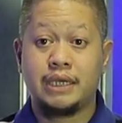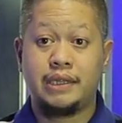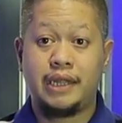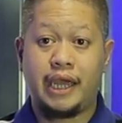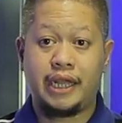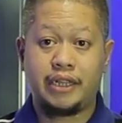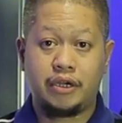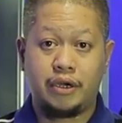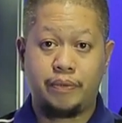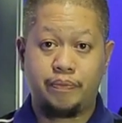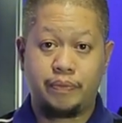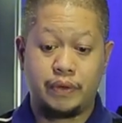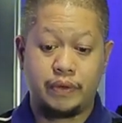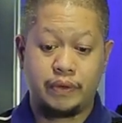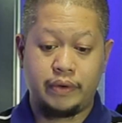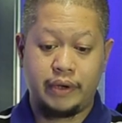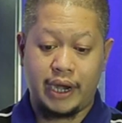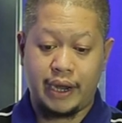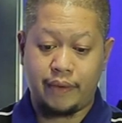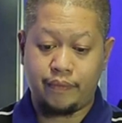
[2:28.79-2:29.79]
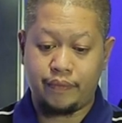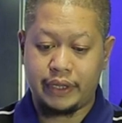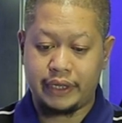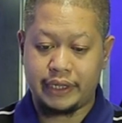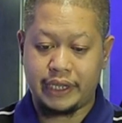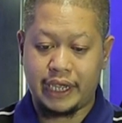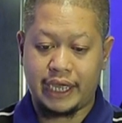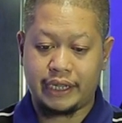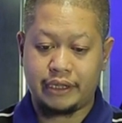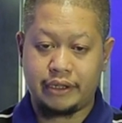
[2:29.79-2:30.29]
that your program will
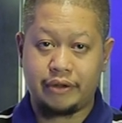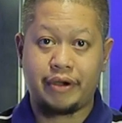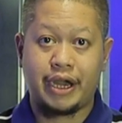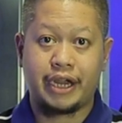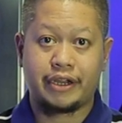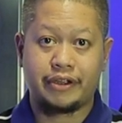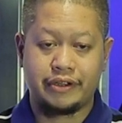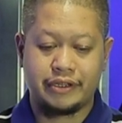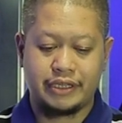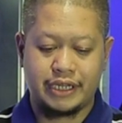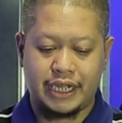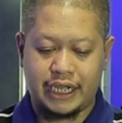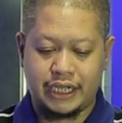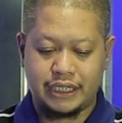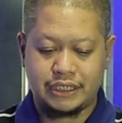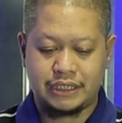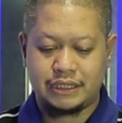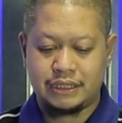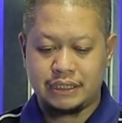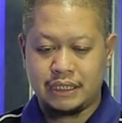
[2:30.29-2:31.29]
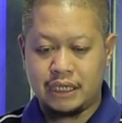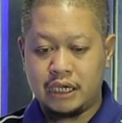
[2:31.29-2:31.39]
get recognized.